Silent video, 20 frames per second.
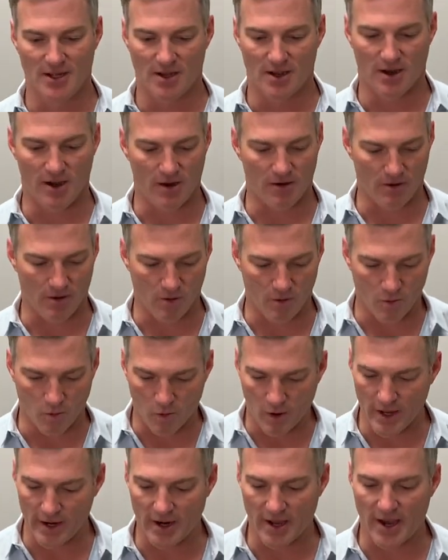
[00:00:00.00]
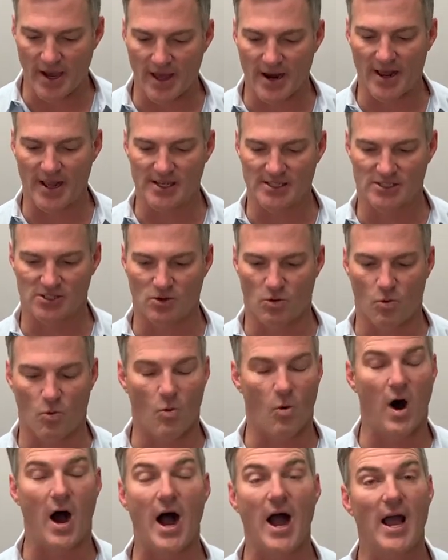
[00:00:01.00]
whatnot as to
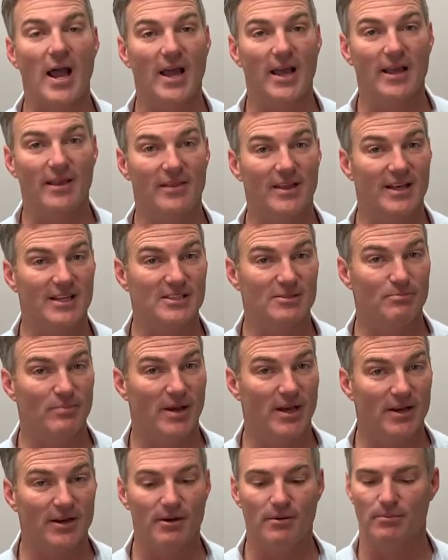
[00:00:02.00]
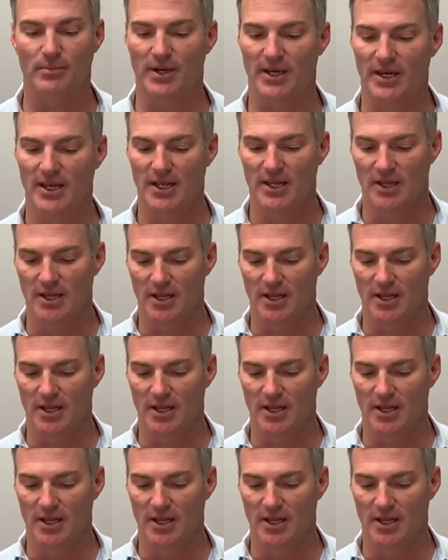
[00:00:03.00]
why that is better, but